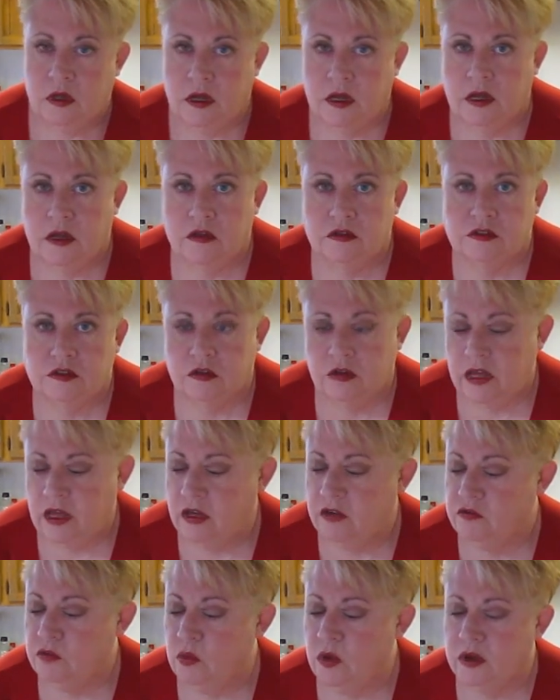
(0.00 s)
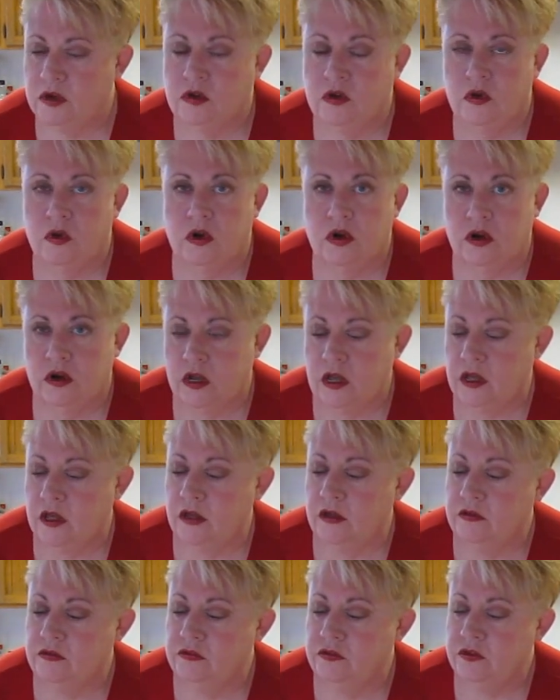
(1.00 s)
I also have 1 quart
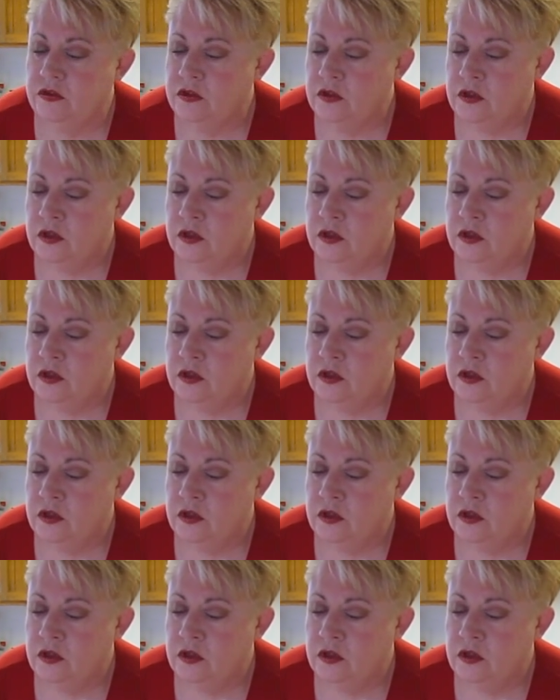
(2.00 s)
of